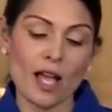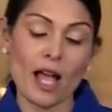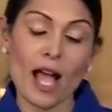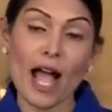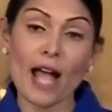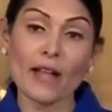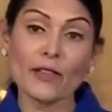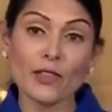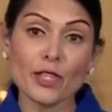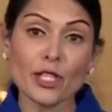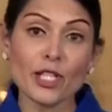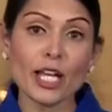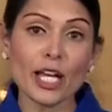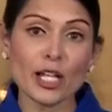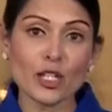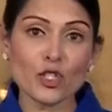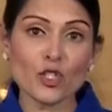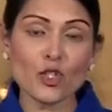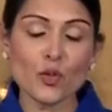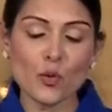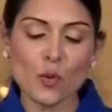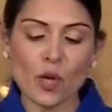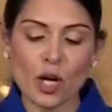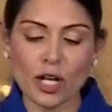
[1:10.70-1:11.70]
and the
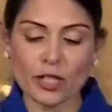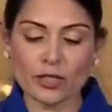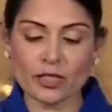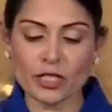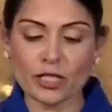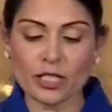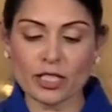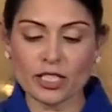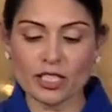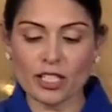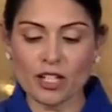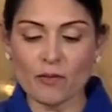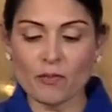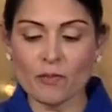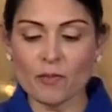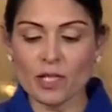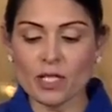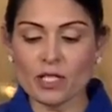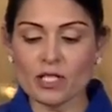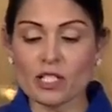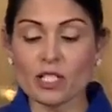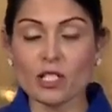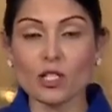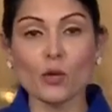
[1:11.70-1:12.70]
extra work that the
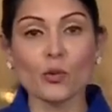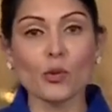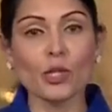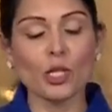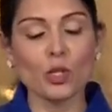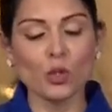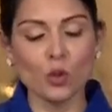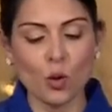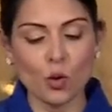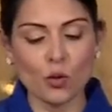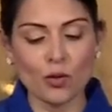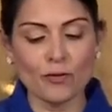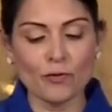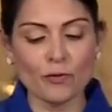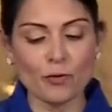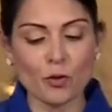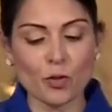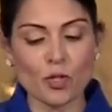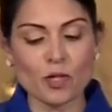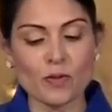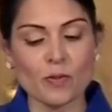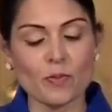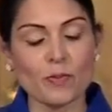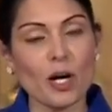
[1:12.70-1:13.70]
government, along with law
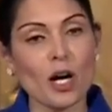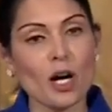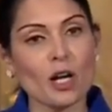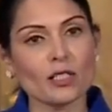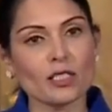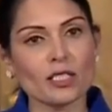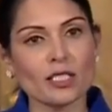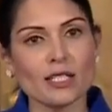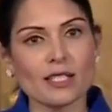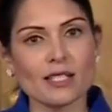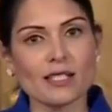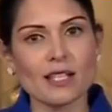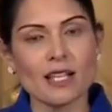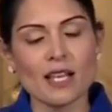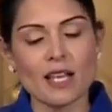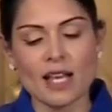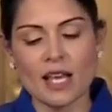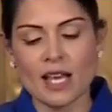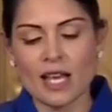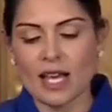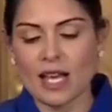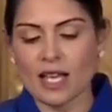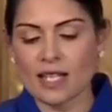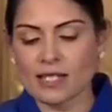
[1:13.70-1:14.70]
enforcement partners,
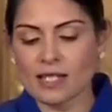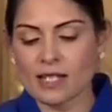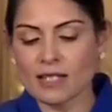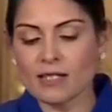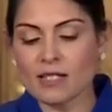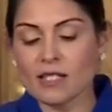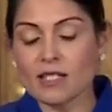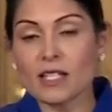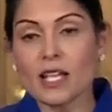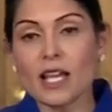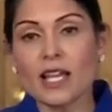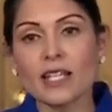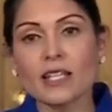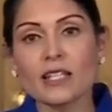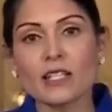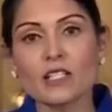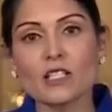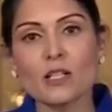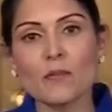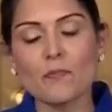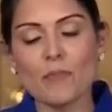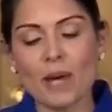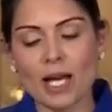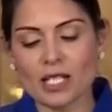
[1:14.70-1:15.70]
is undertaking
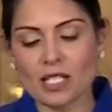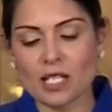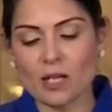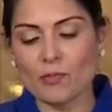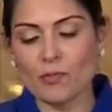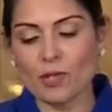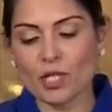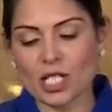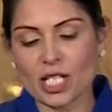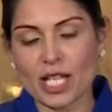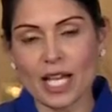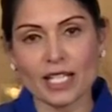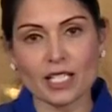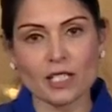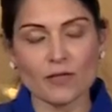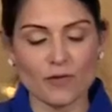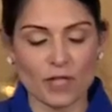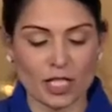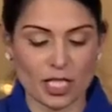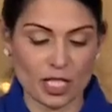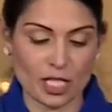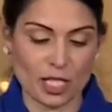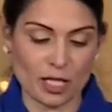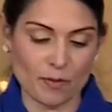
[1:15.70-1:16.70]
to better protect
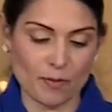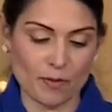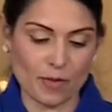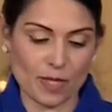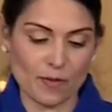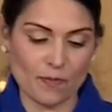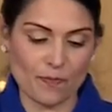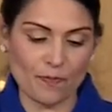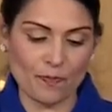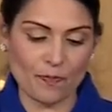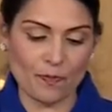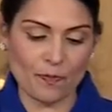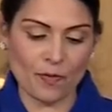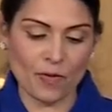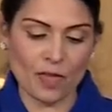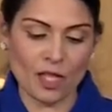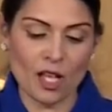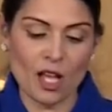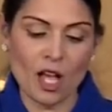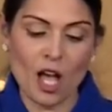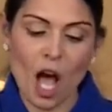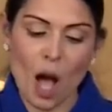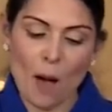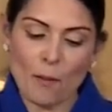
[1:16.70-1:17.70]
victims.
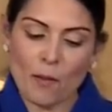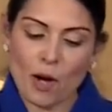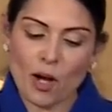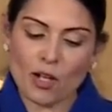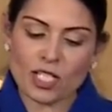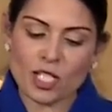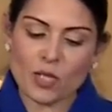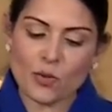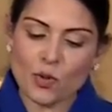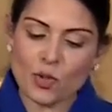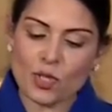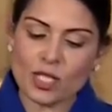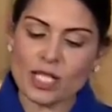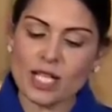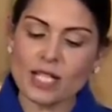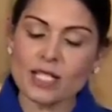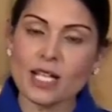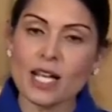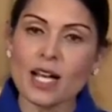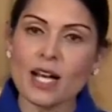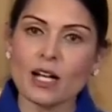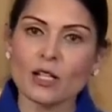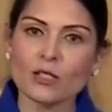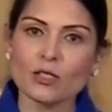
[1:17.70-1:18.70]
And Martin will
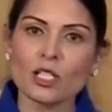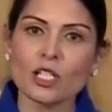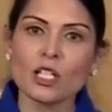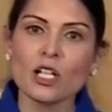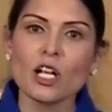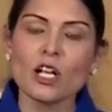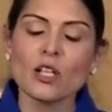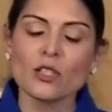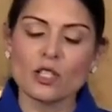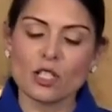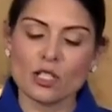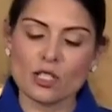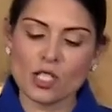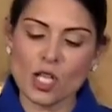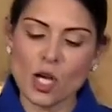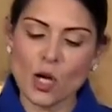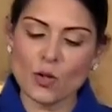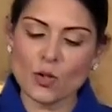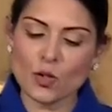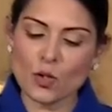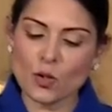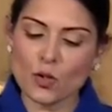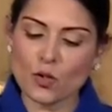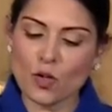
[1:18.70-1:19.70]
set out that
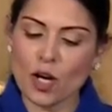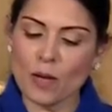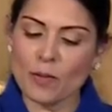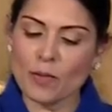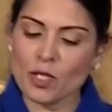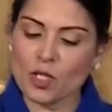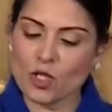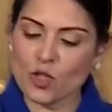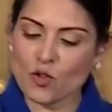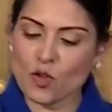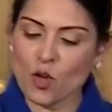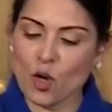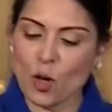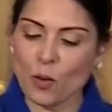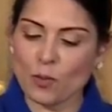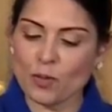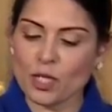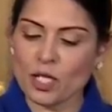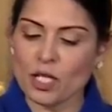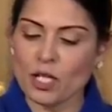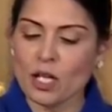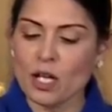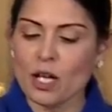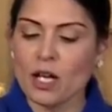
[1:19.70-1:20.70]
total crime has
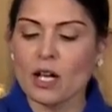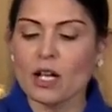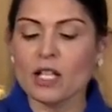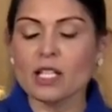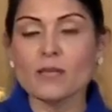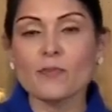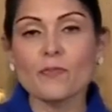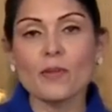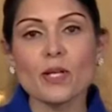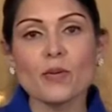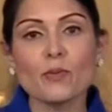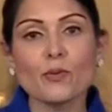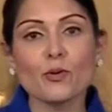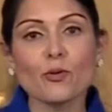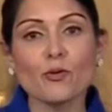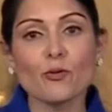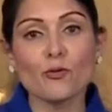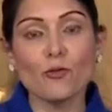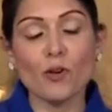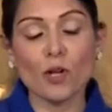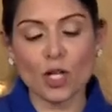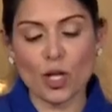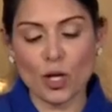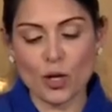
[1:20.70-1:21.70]
dropped as people
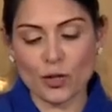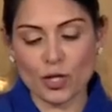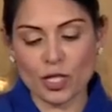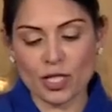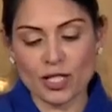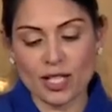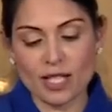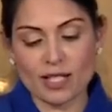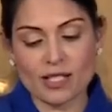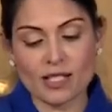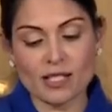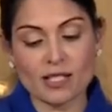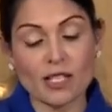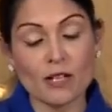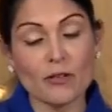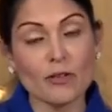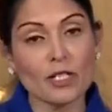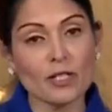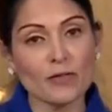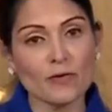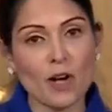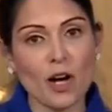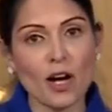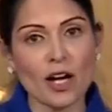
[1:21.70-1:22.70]
follow the necessary
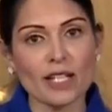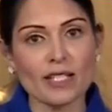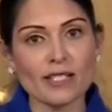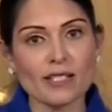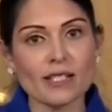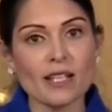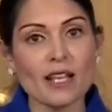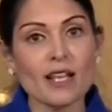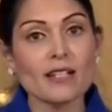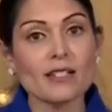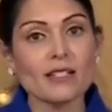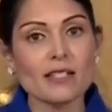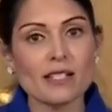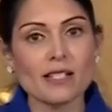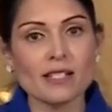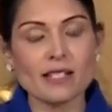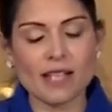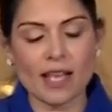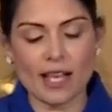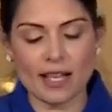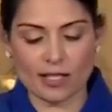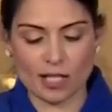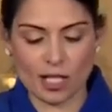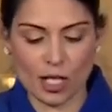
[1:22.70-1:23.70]
advice to
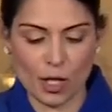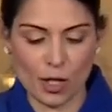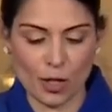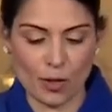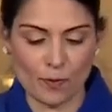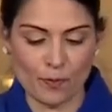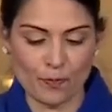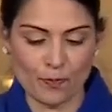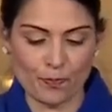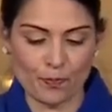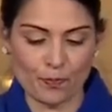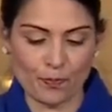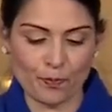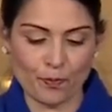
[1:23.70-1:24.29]
stay at home.